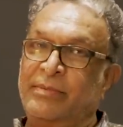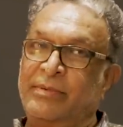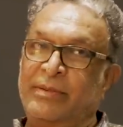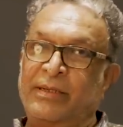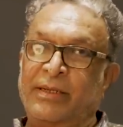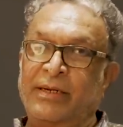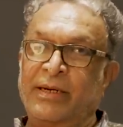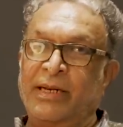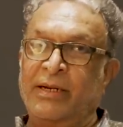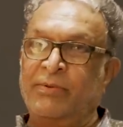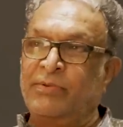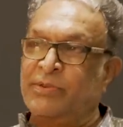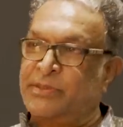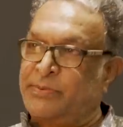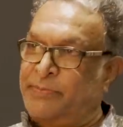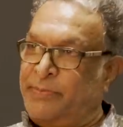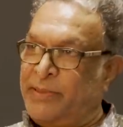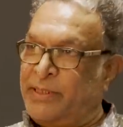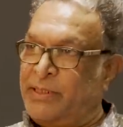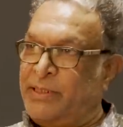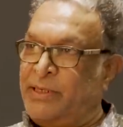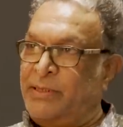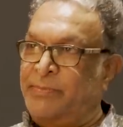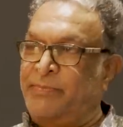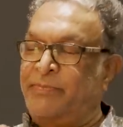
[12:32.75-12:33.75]
Then I was
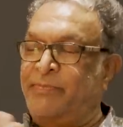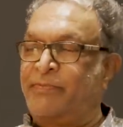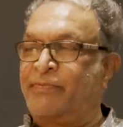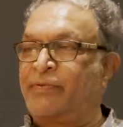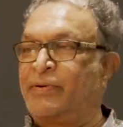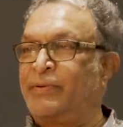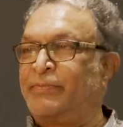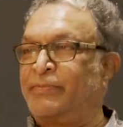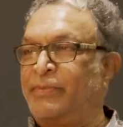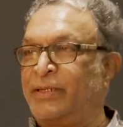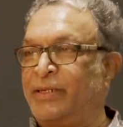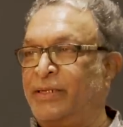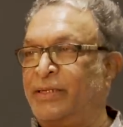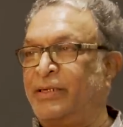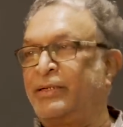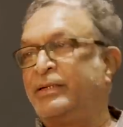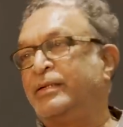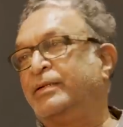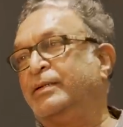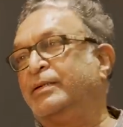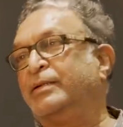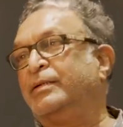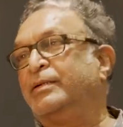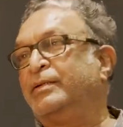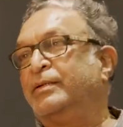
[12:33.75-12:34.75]
picked up from there.
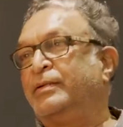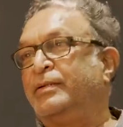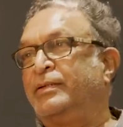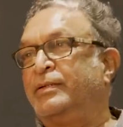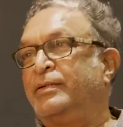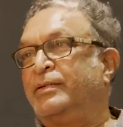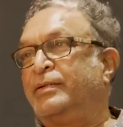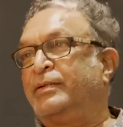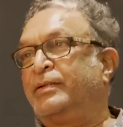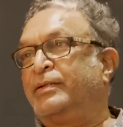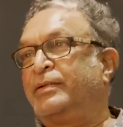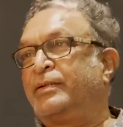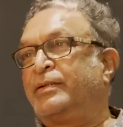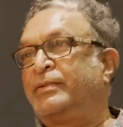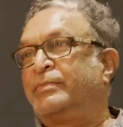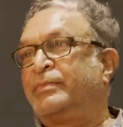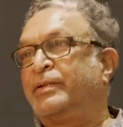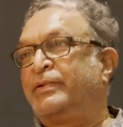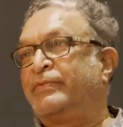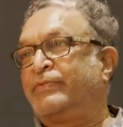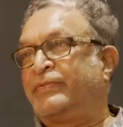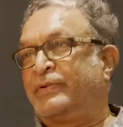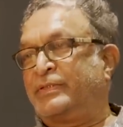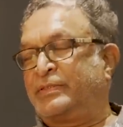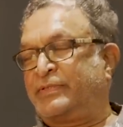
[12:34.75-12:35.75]
And
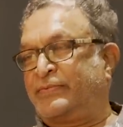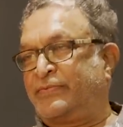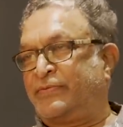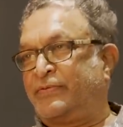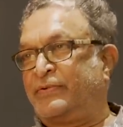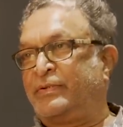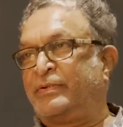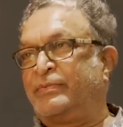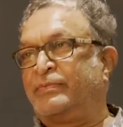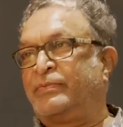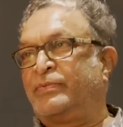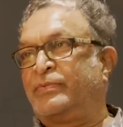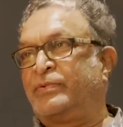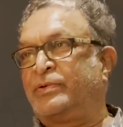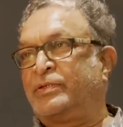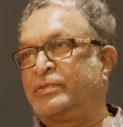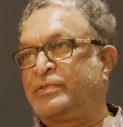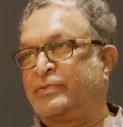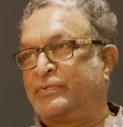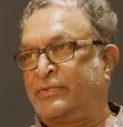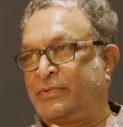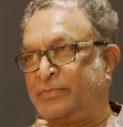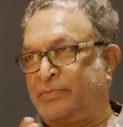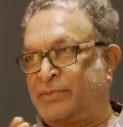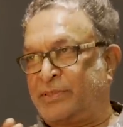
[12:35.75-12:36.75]
my first film was with